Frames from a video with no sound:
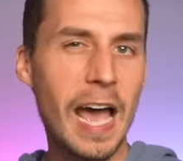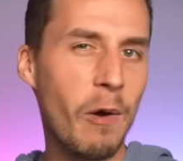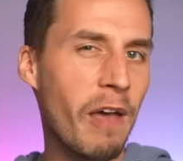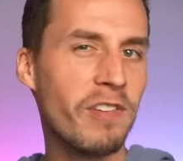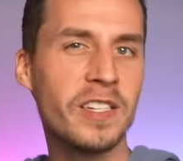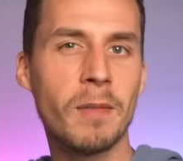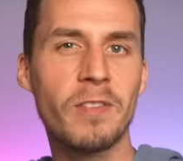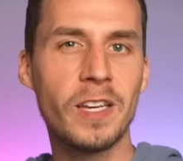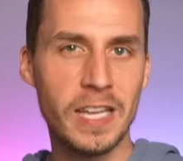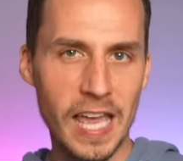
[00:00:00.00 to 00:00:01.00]
now having
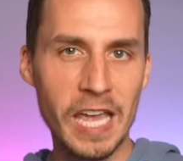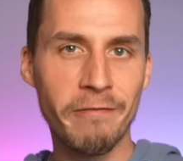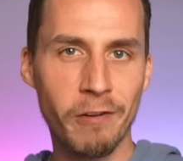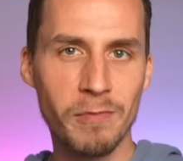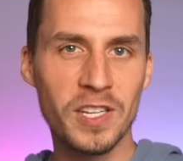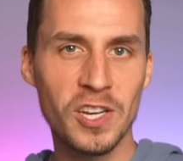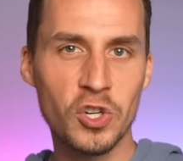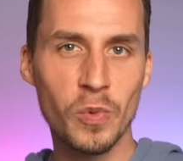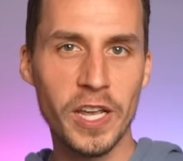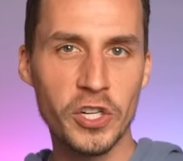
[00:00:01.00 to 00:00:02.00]
something to gain from the
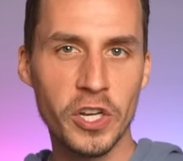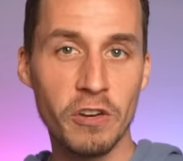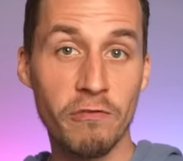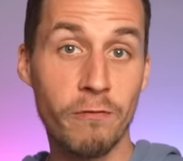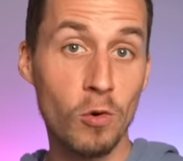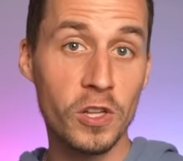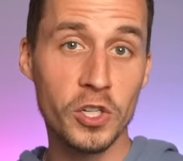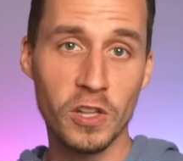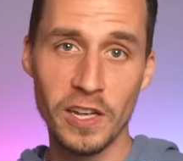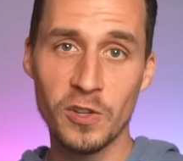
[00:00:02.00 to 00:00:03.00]
situation,
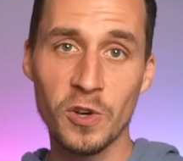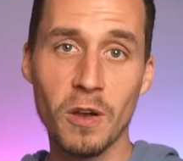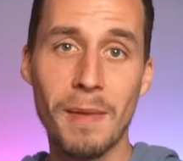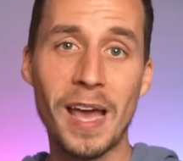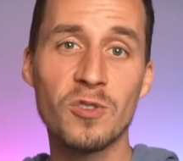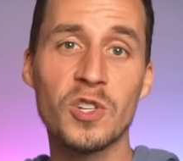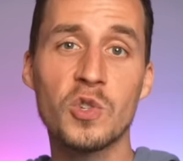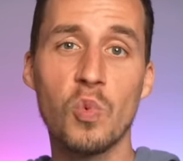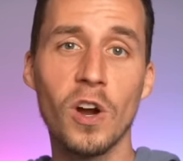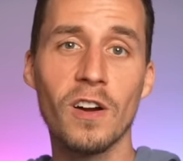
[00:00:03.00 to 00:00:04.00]
foolishly took
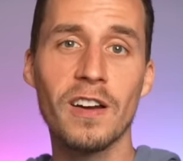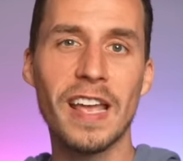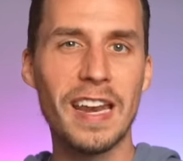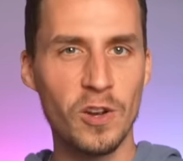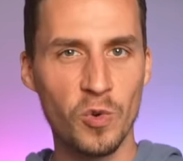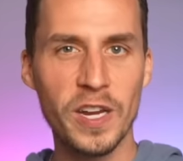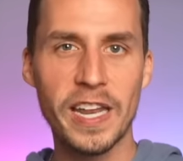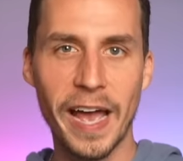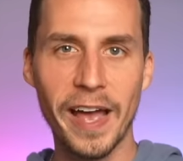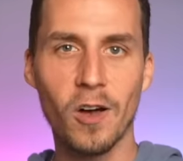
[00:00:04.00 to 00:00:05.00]
Minos' word and agreed
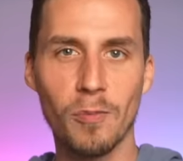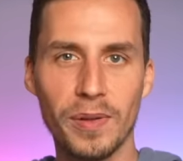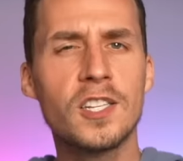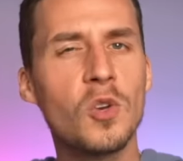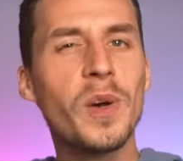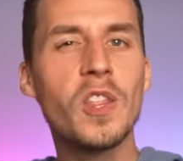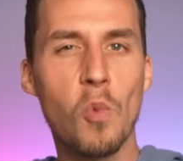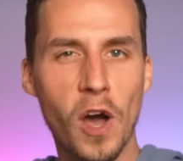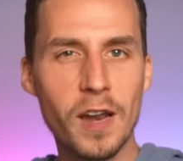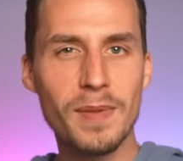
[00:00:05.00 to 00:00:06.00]
to help. So when the
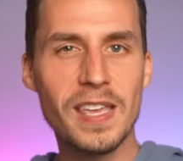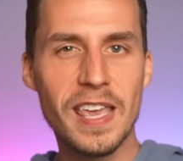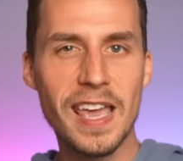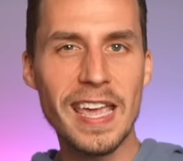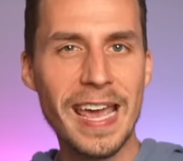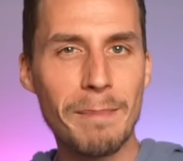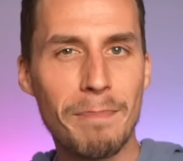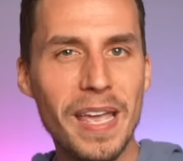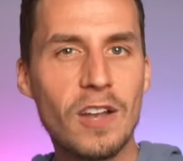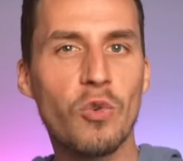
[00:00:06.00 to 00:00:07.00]
wannabe king had a
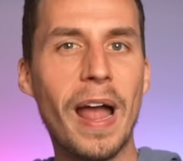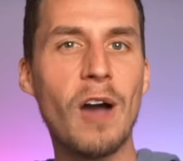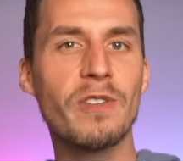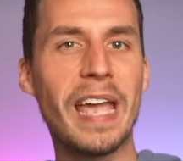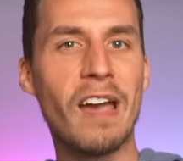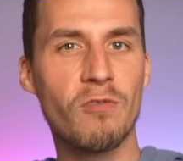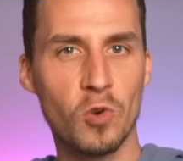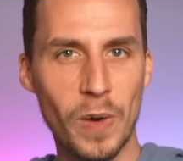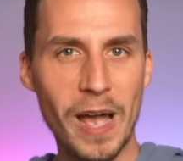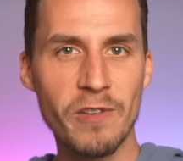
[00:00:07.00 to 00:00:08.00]
big crowd gathered
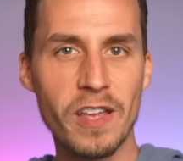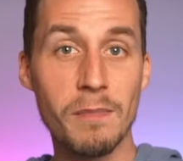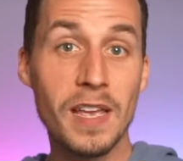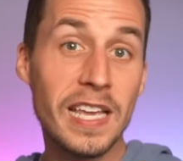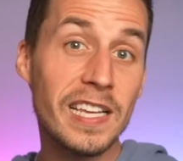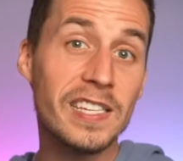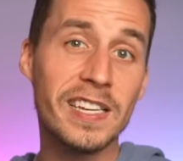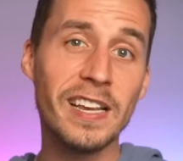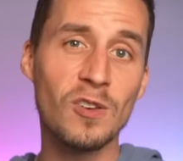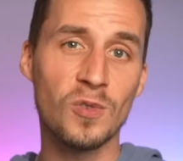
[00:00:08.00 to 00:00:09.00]
around him, he
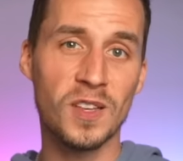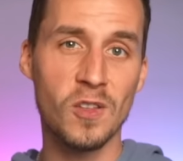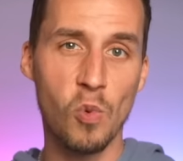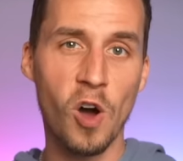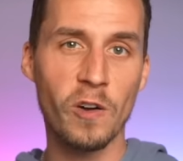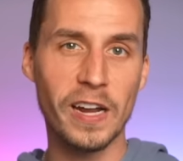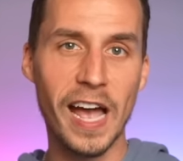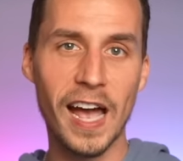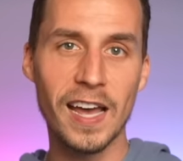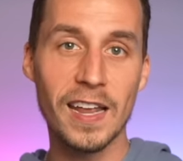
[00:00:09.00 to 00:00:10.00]
signaled to the water
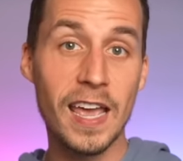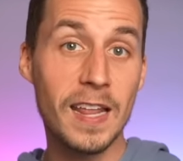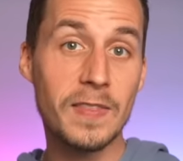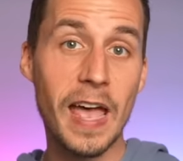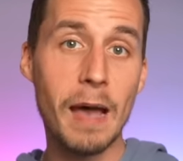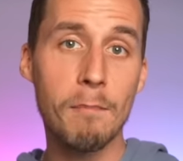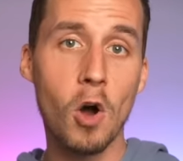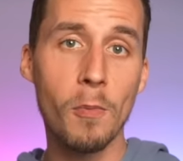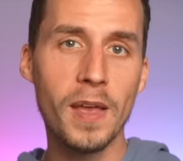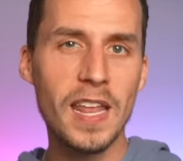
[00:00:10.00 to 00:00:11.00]
god, and at that
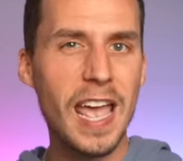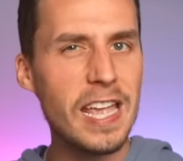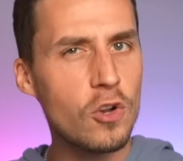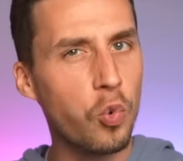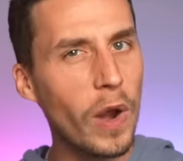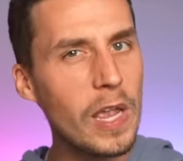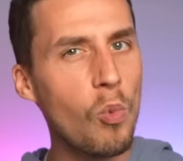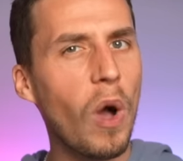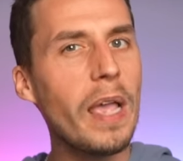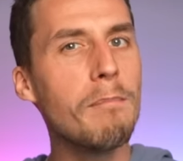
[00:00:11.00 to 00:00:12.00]
moment, a great
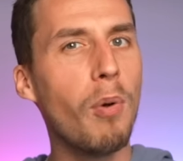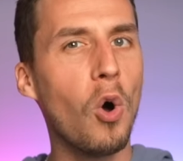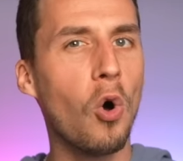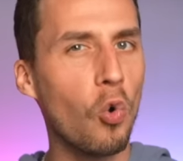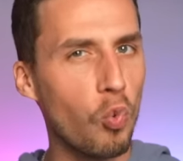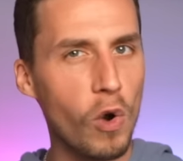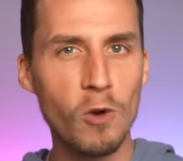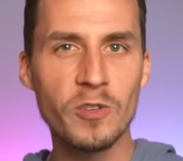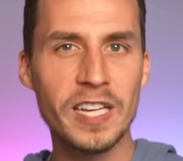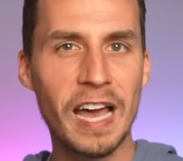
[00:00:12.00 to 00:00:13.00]
white bull
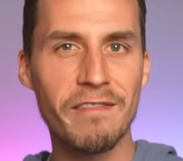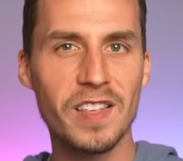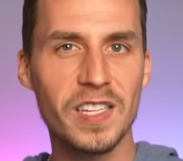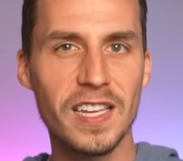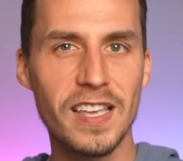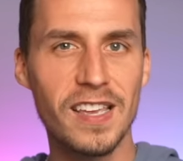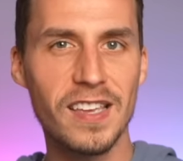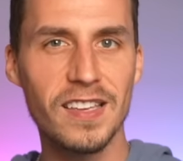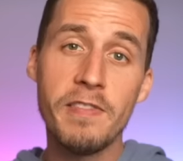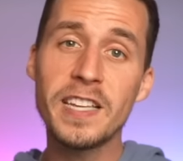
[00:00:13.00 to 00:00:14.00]
rose out of the sea.
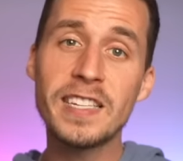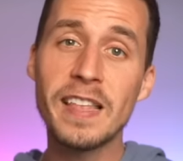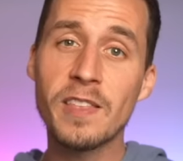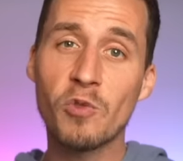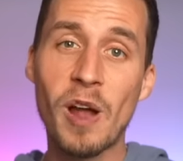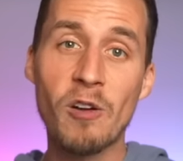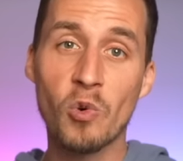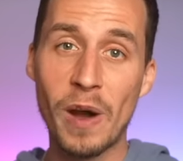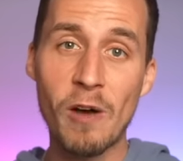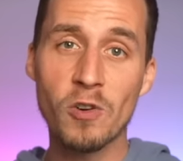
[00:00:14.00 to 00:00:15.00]
This sent the crowd
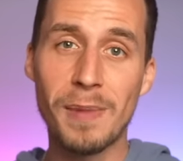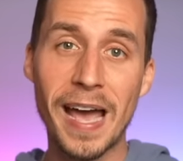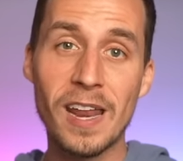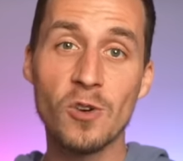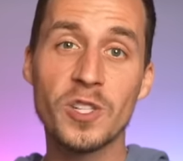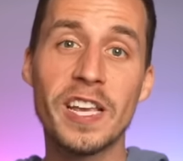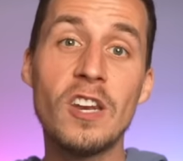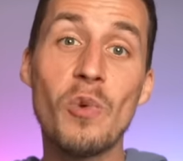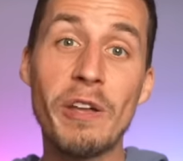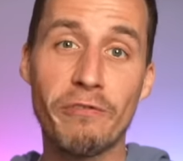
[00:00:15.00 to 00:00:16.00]
around Minos
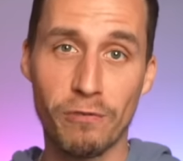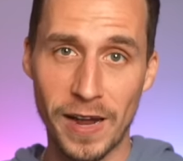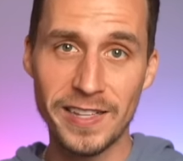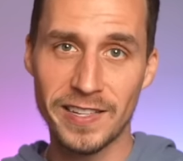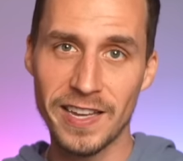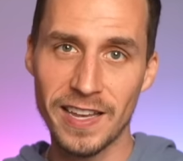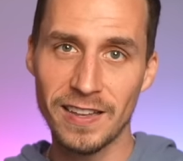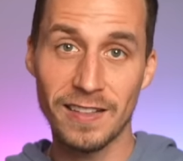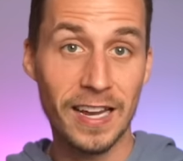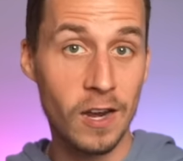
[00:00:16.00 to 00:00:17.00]
into a frenzy.
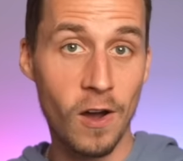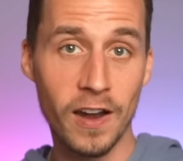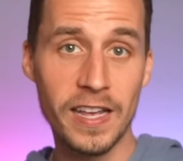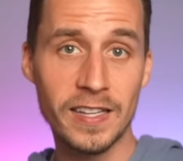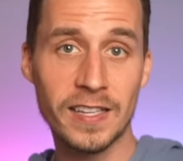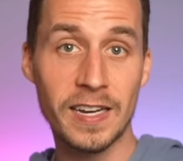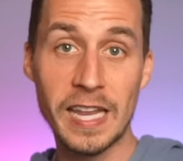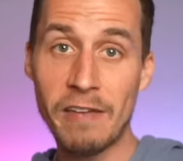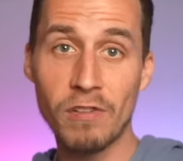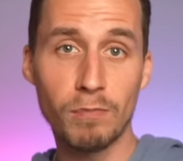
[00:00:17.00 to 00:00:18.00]
Like an audience at a
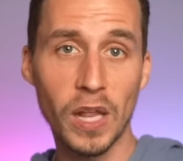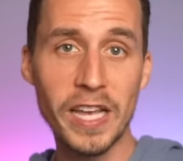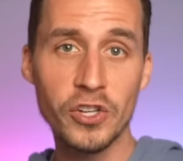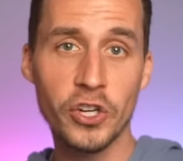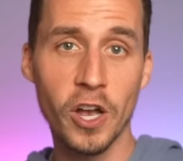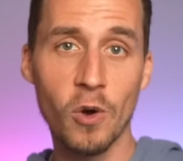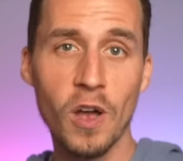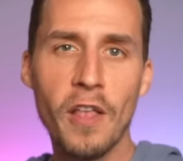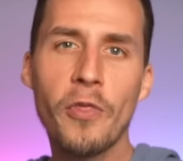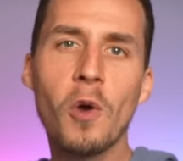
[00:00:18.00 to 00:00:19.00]
David Blaine show,
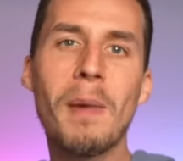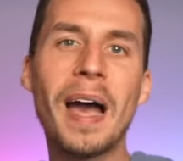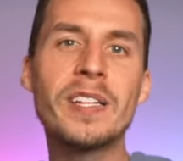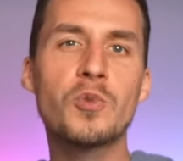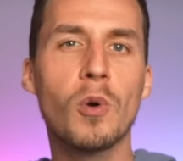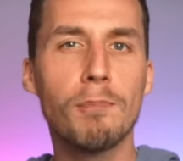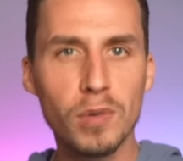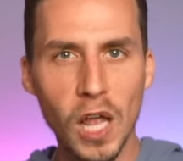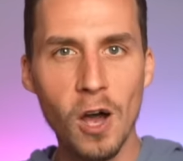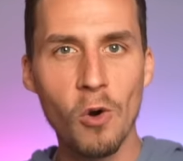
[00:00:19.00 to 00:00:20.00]
their minds were
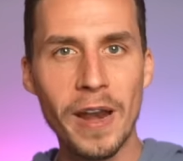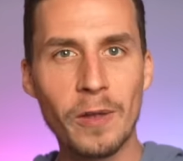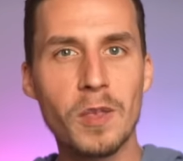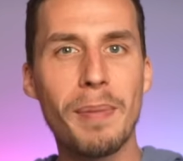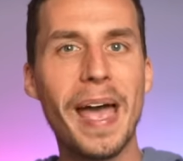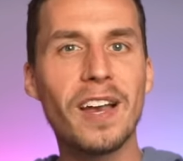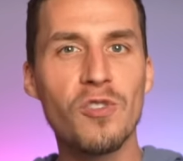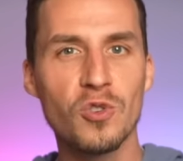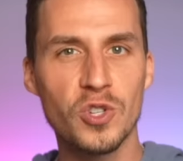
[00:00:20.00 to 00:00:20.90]
blown out the back of their